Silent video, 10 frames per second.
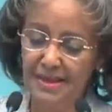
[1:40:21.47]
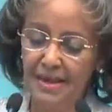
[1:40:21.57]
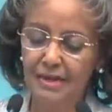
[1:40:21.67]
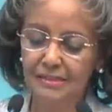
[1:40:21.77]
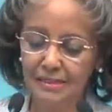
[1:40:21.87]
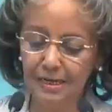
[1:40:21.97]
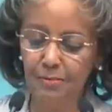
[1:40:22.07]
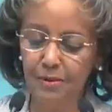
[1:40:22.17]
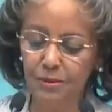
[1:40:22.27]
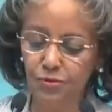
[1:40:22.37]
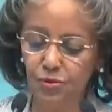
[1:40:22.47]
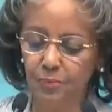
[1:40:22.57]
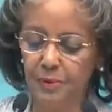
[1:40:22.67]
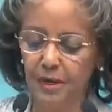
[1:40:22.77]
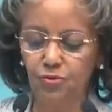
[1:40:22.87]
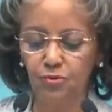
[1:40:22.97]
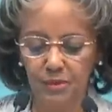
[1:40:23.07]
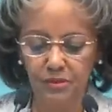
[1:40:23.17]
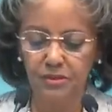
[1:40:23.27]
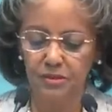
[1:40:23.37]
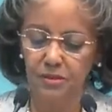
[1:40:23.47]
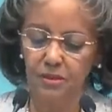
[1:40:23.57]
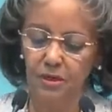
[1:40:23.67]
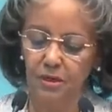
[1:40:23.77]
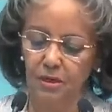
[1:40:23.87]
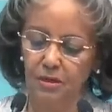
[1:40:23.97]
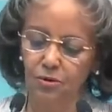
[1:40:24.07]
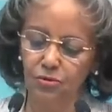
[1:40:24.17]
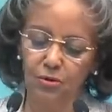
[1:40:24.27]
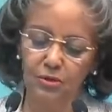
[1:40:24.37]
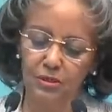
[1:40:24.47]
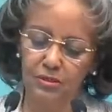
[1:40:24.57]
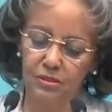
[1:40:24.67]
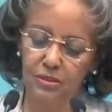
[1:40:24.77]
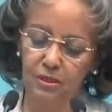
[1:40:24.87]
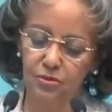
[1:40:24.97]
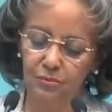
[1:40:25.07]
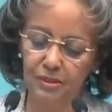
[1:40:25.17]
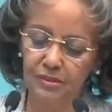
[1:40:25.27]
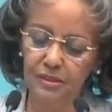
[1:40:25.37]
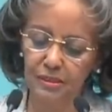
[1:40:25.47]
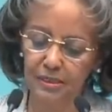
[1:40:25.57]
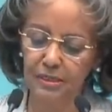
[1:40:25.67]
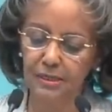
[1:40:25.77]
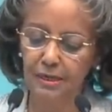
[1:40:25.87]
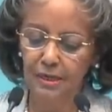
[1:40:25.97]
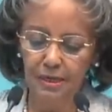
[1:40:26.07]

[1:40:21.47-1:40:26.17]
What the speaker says: has enabled Ethiopia to meet not only its domestic need,